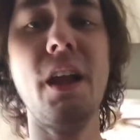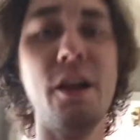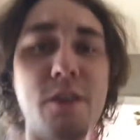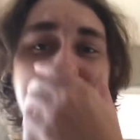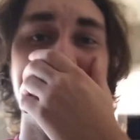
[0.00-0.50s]

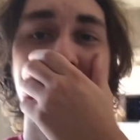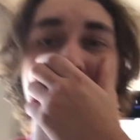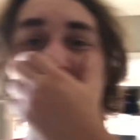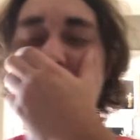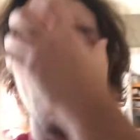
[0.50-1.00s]
Anyways,
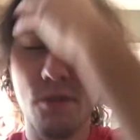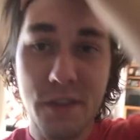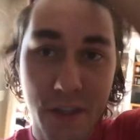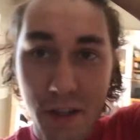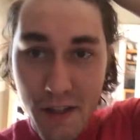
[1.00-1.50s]
um, I want
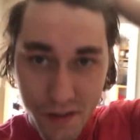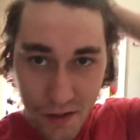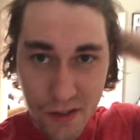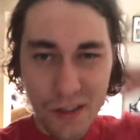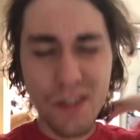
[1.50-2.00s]
to thank you guys
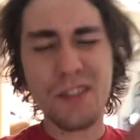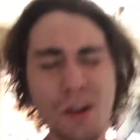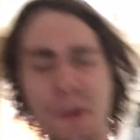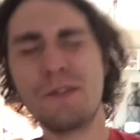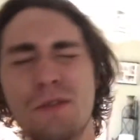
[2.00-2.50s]

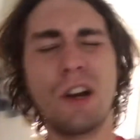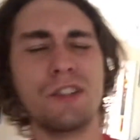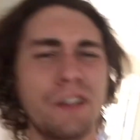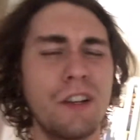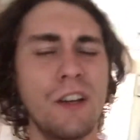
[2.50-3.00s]
so much for
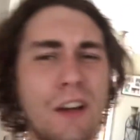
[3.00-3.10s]
watching.